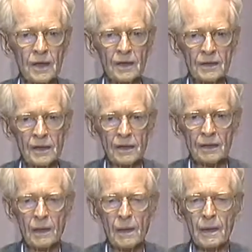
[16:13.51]

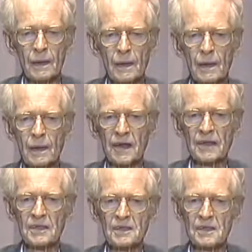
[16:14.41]
think
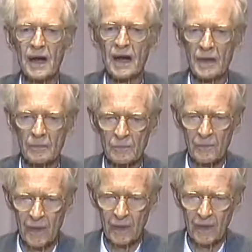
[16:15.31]
it is time
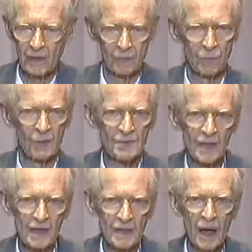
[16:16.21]
for
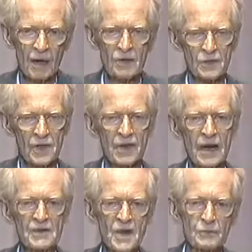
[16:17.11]
psychology
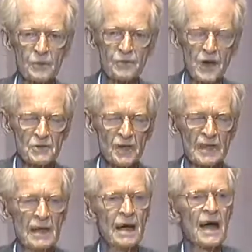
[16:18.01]
as a
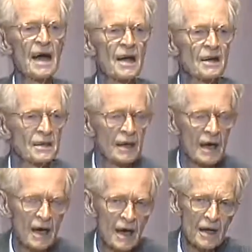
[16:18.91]
profession and
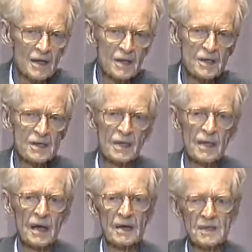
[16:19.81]
as
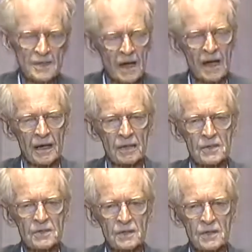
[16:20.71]
a
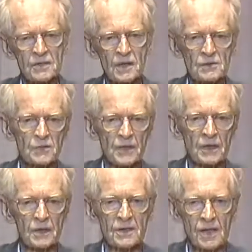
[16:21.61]
science in such
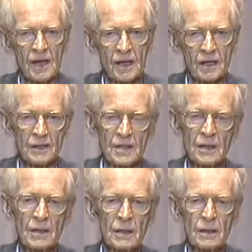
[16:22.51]
fields as
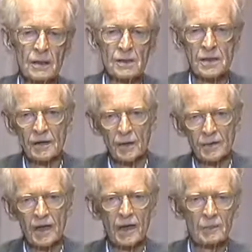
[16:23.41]

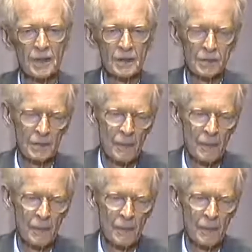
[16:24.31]
psychotherapy,